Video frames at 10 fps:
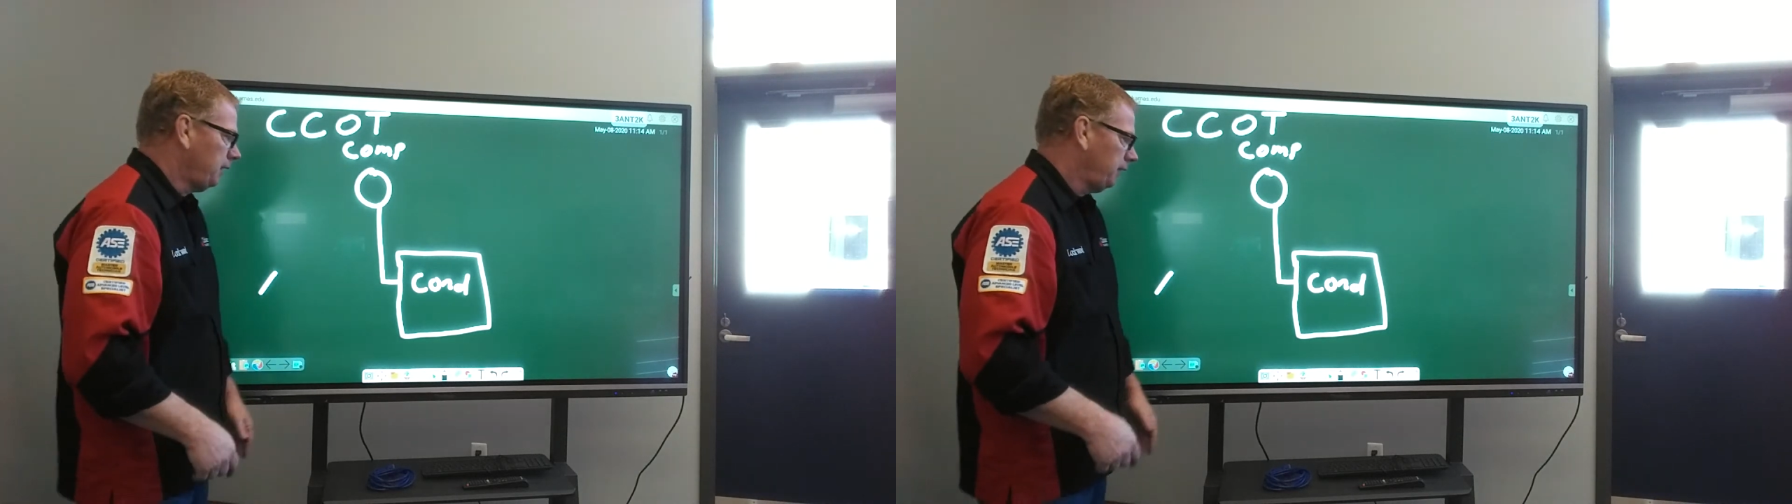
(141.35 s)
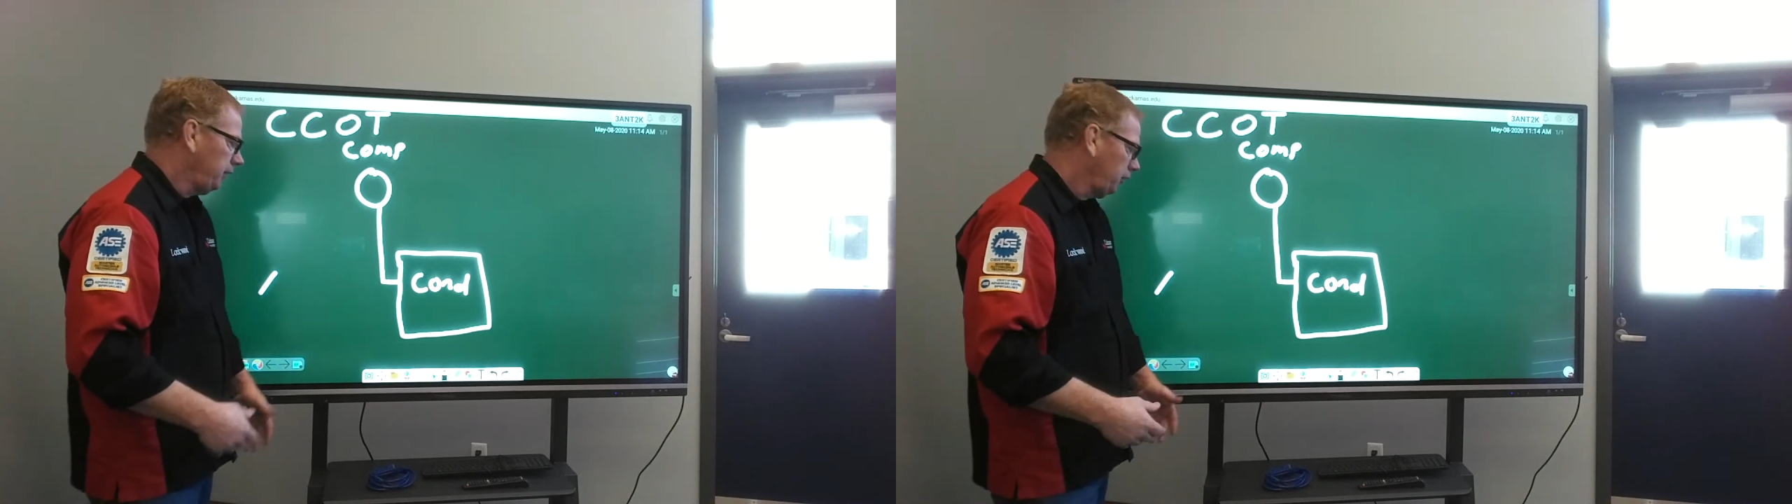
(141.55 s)

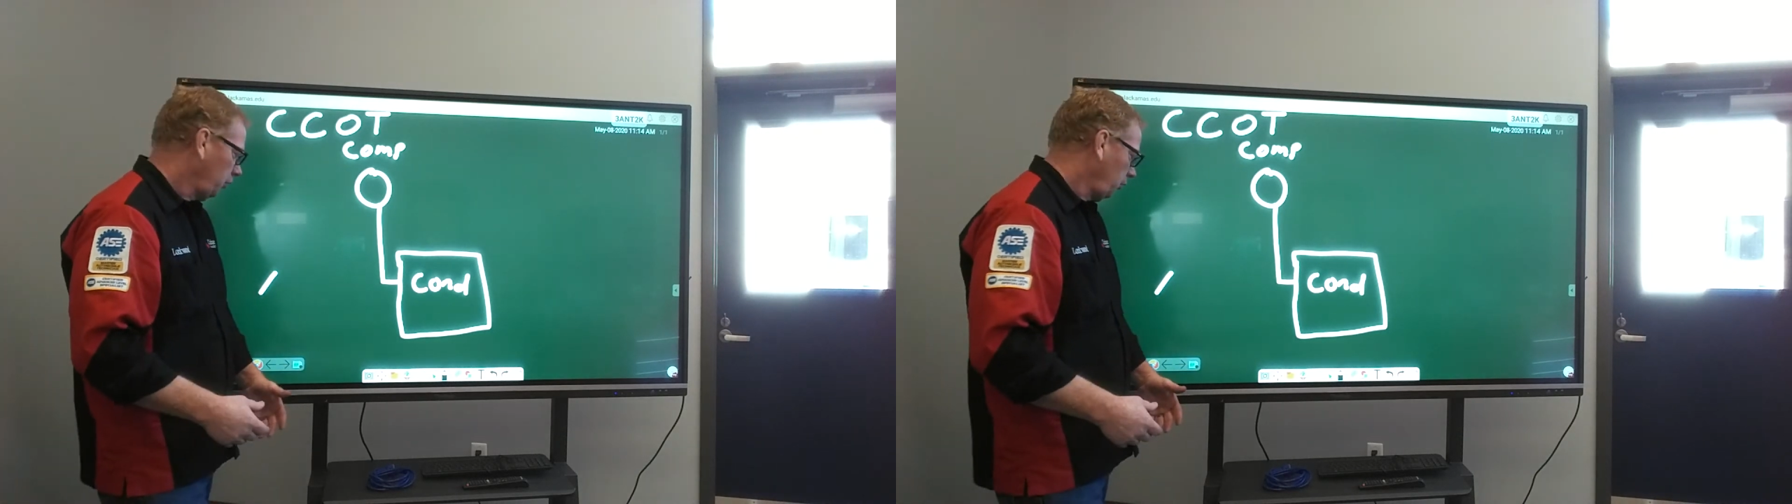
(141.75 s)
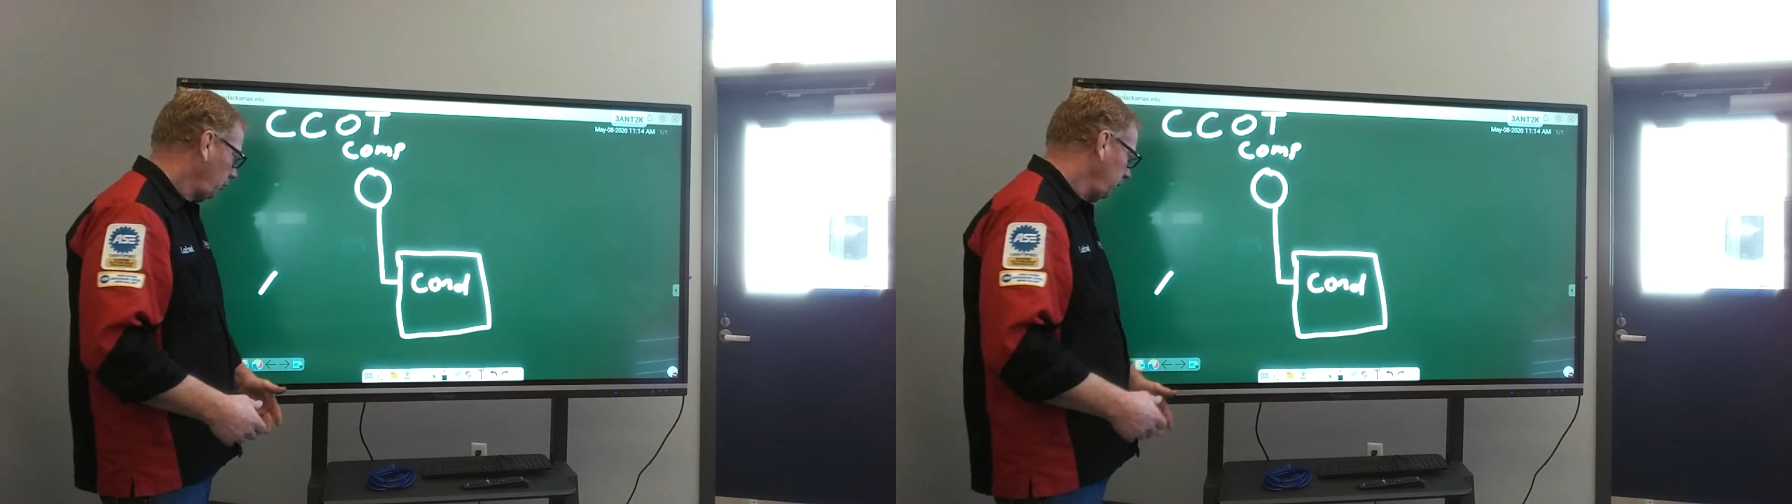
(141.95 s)
The goal